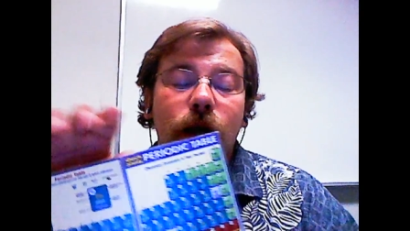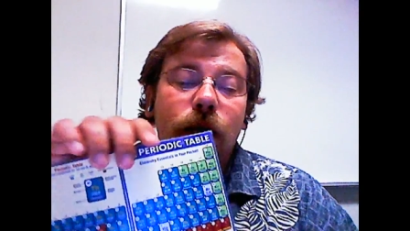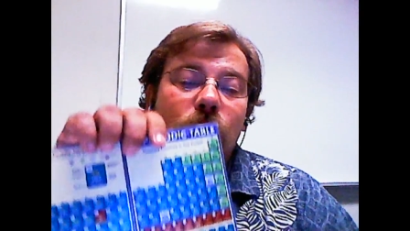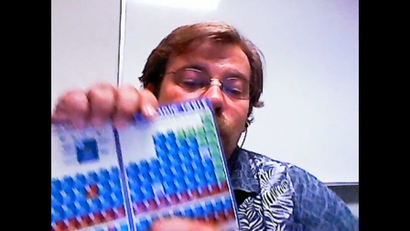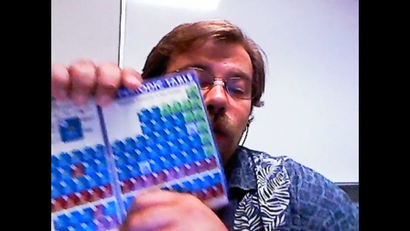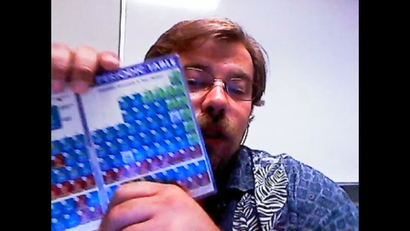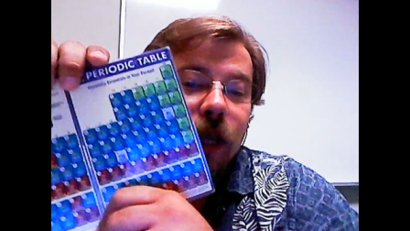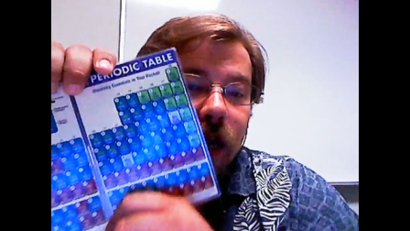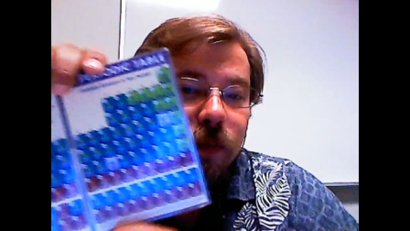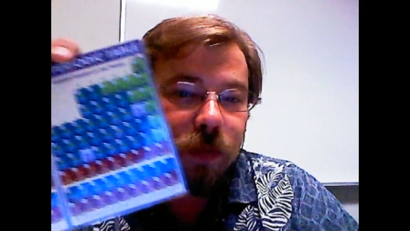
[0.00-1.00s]
Now what
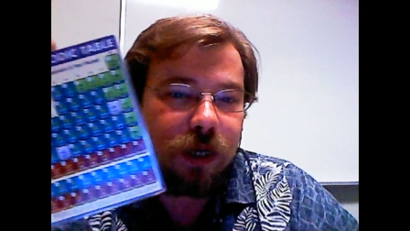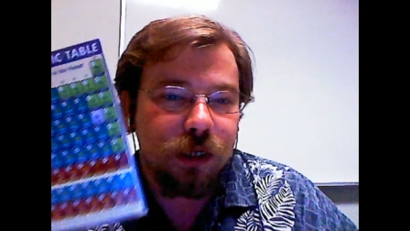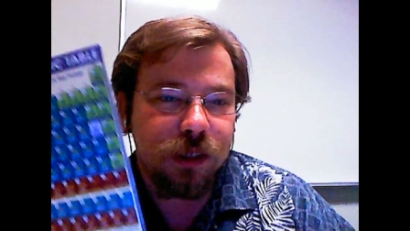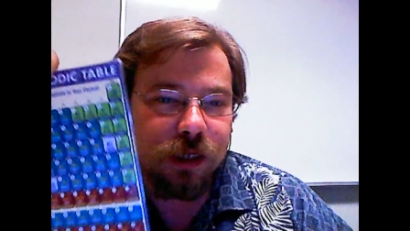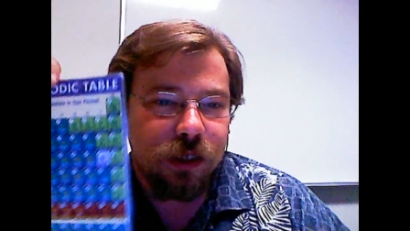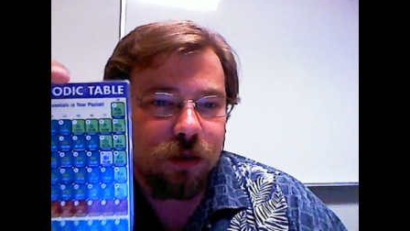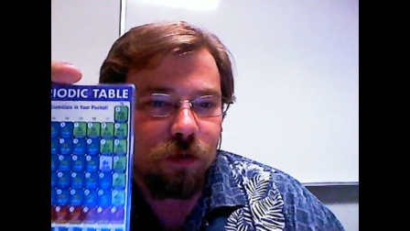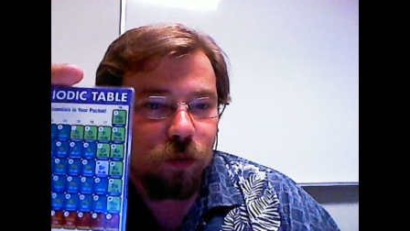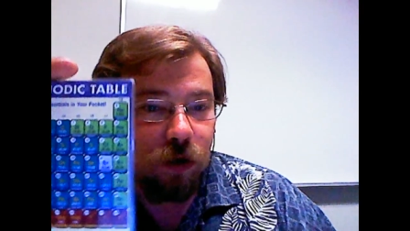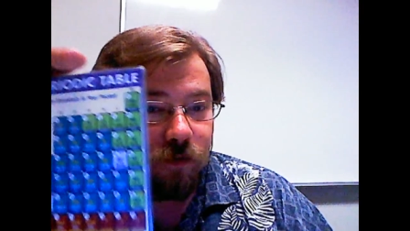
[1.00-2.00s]
that means is,
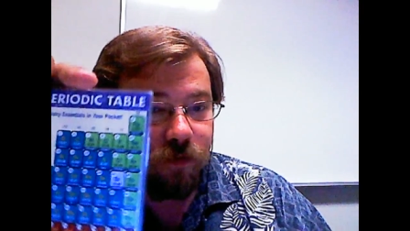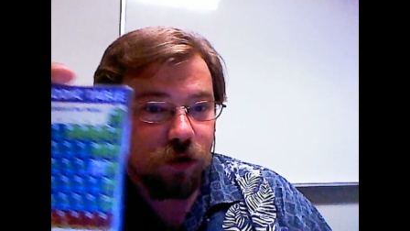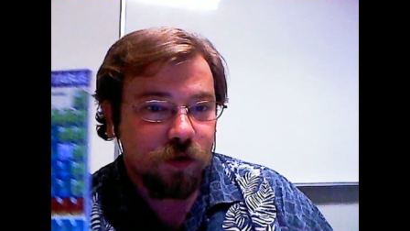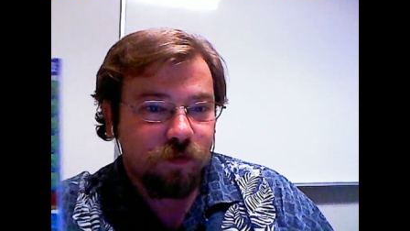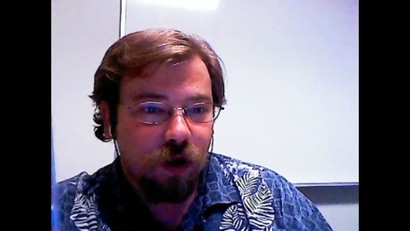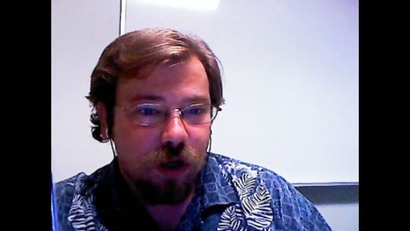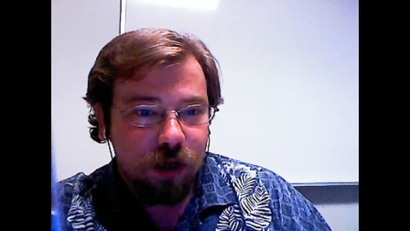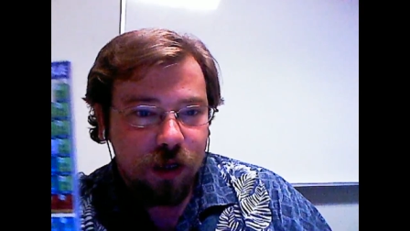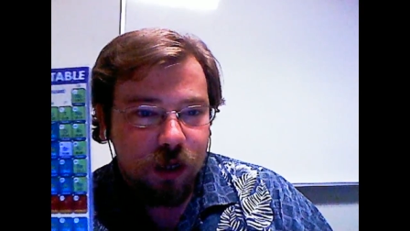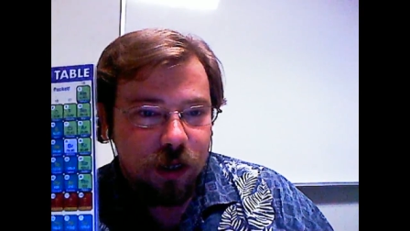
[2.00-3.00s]
well, first of all,
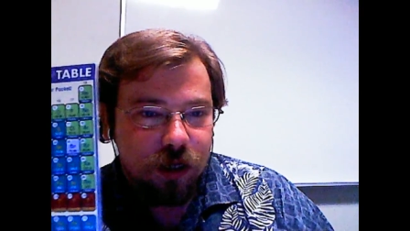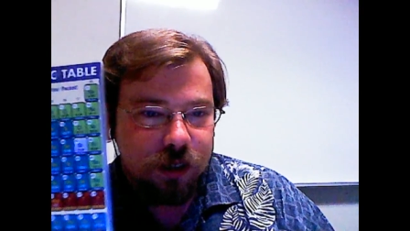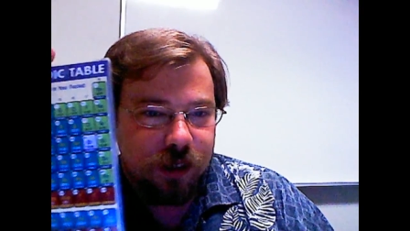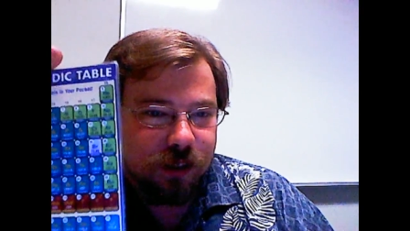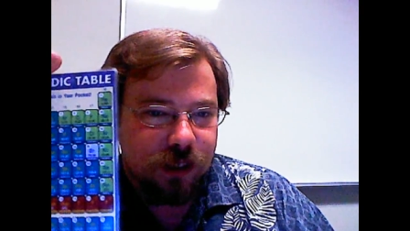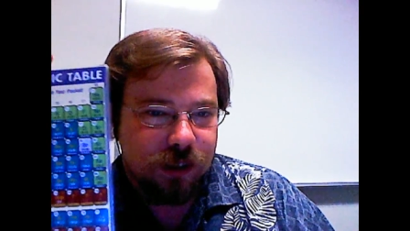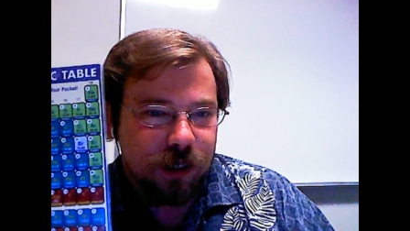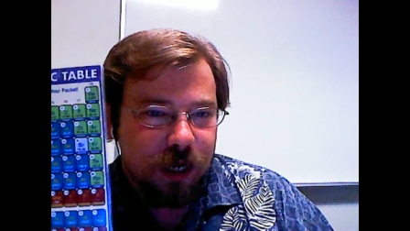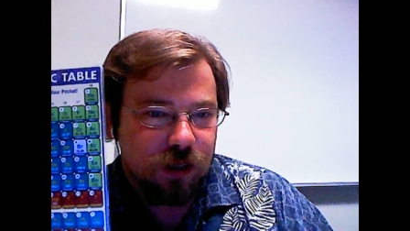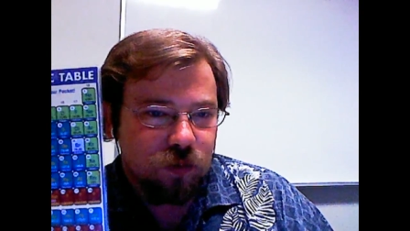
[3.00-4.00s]
since this
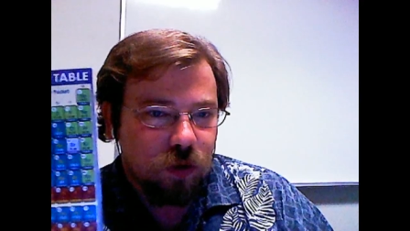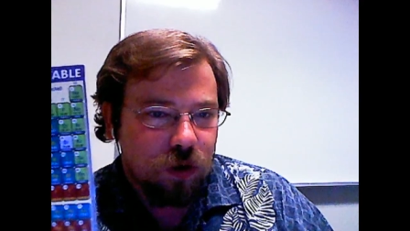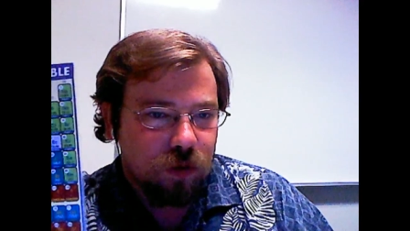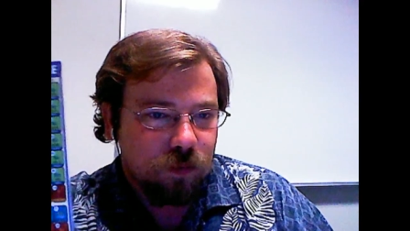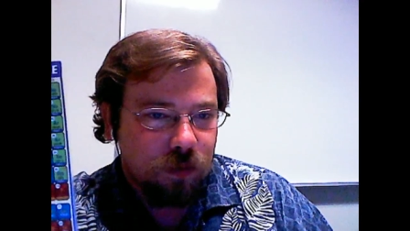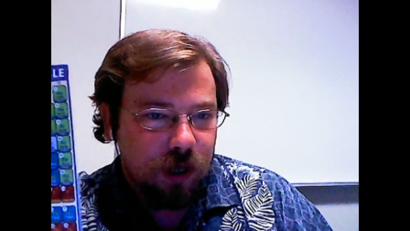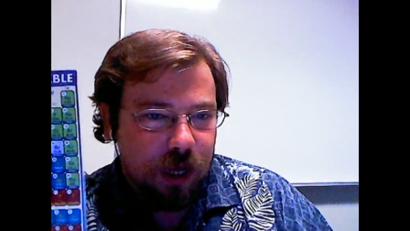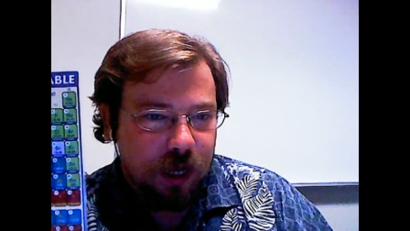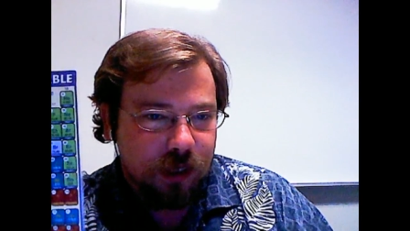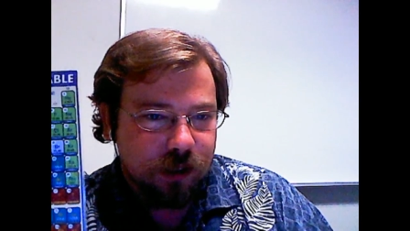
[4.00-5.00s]
last row
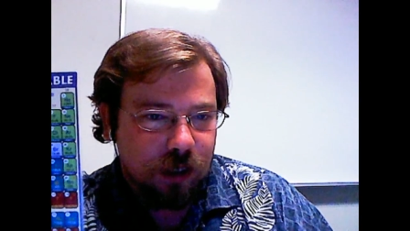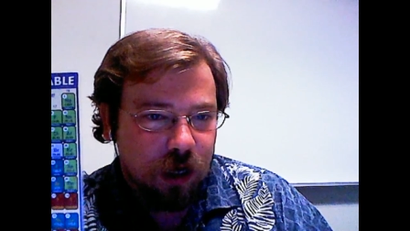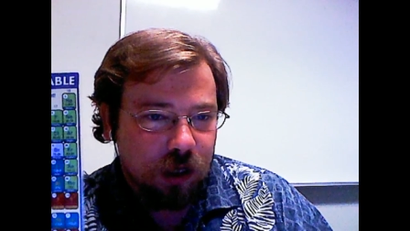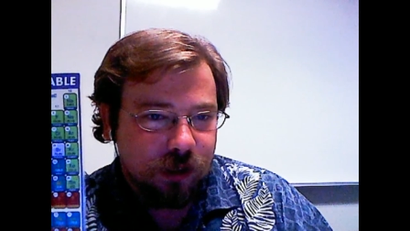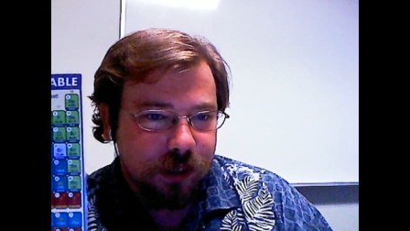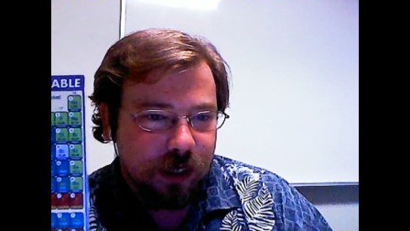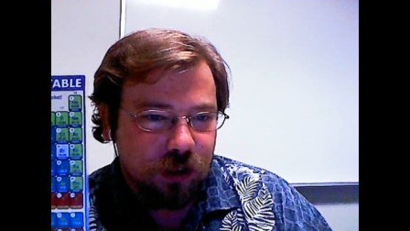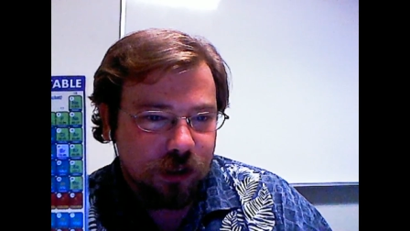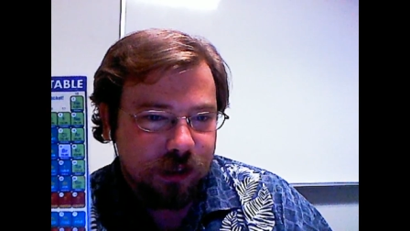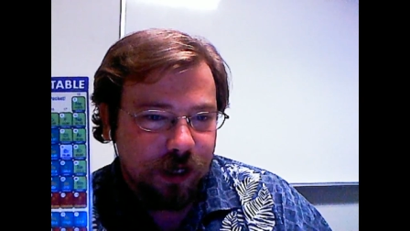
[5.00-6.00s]
has an
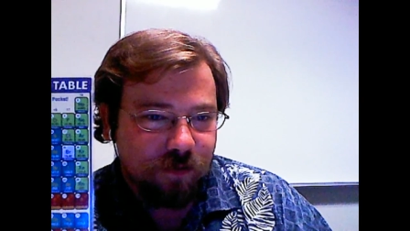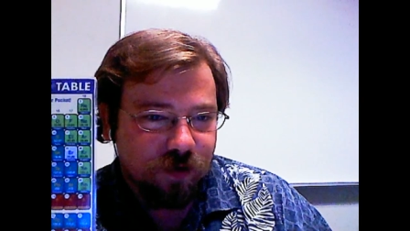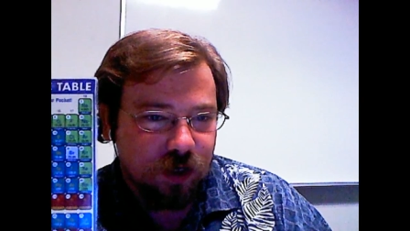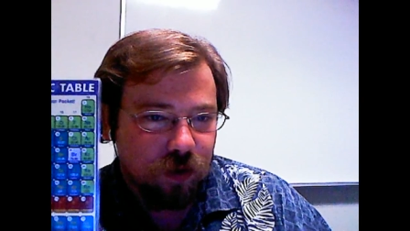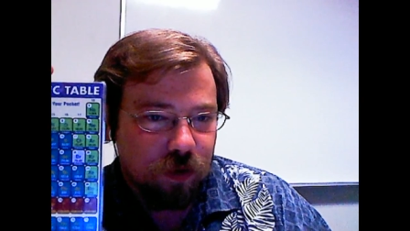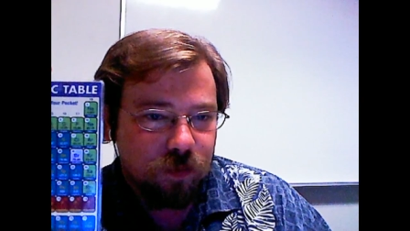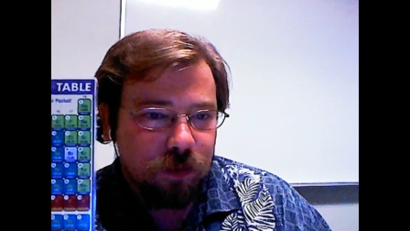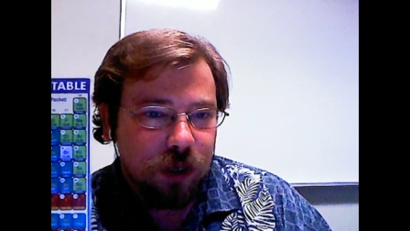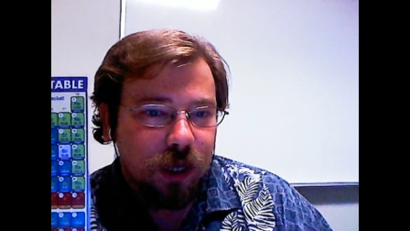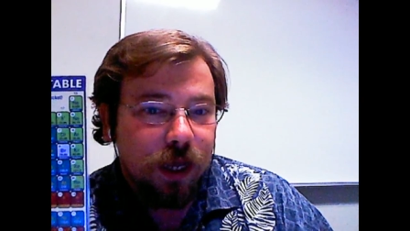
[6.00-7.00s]
oxidation state of 0,
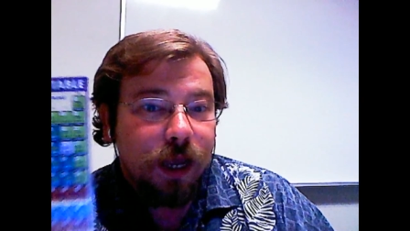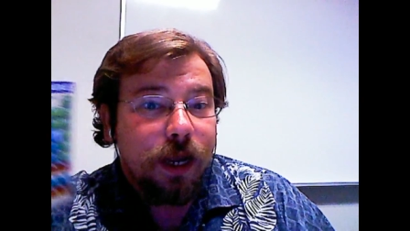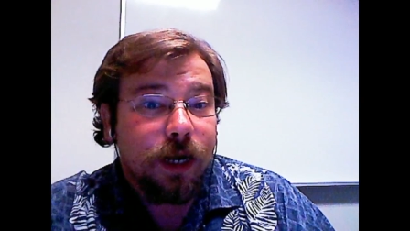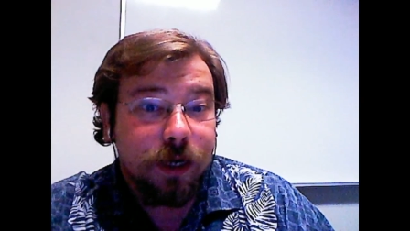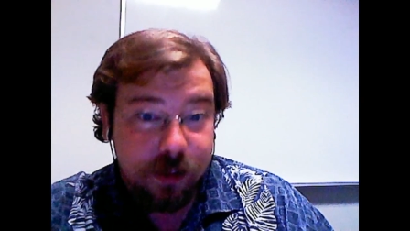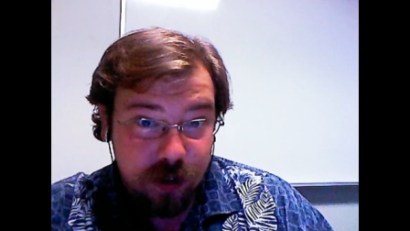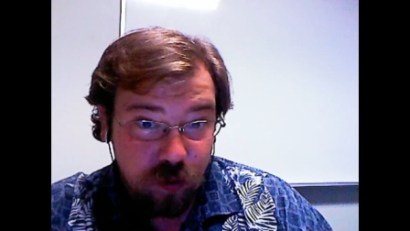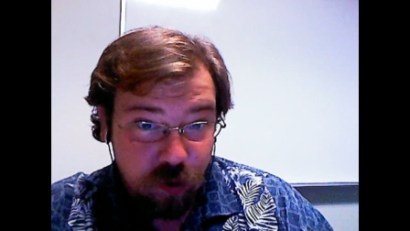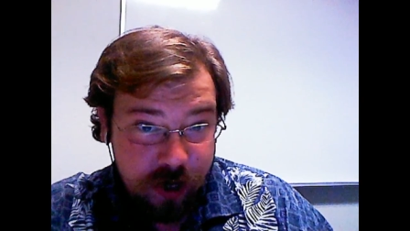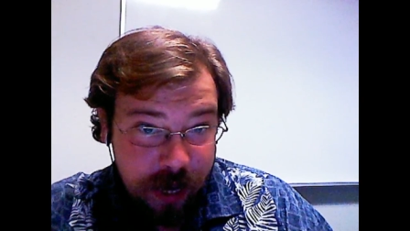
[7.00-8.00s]
it doesn't
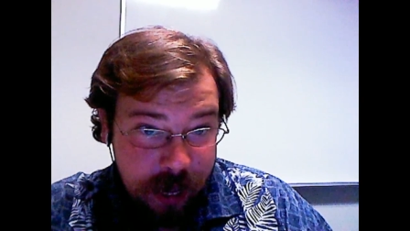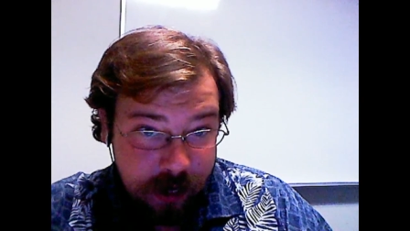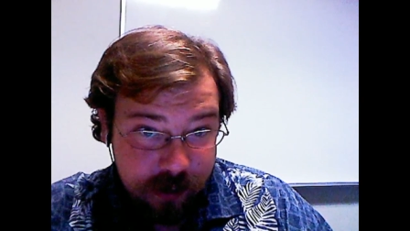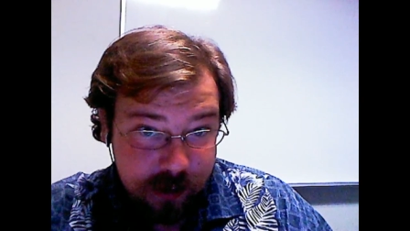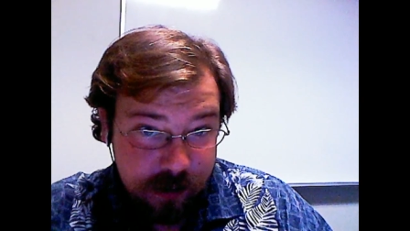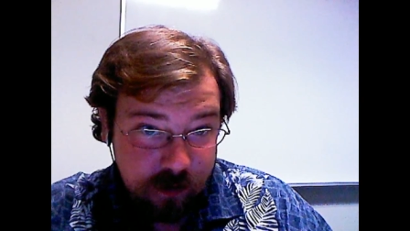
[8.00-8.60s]
react.